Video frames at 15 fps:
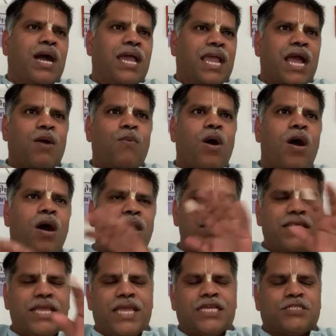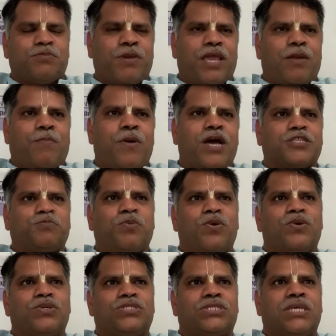I have all the expired
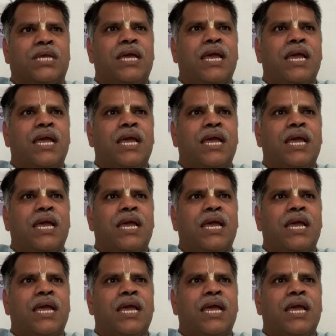passports.